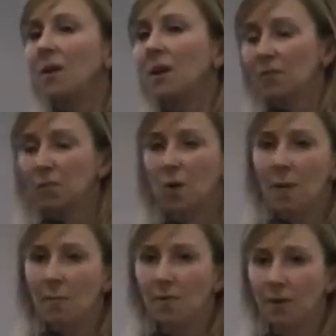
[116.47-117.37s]
unlike
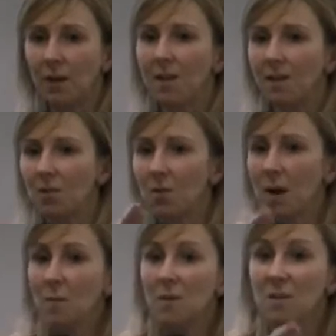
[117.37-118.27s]
vocabulary, the
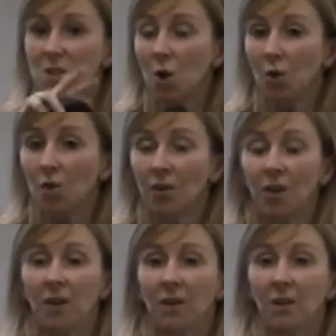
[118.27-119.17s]
grammar is taught,
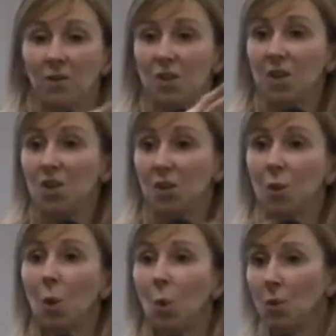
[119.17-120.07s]
teach
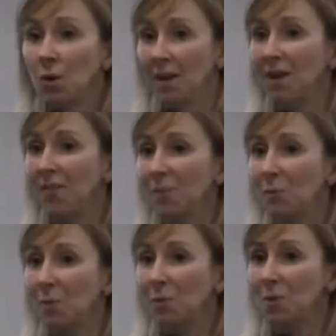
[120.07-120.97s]
and go kind of
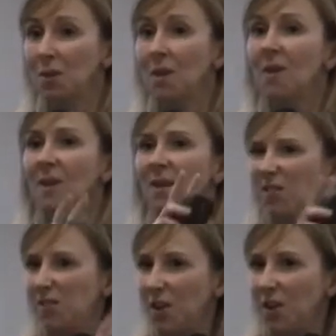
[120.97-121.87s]
approach,
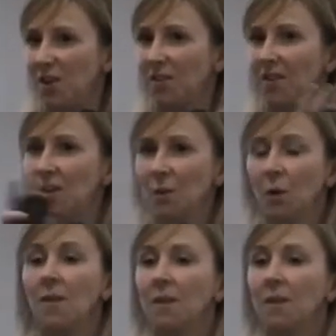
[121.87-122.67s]
doesn't it? You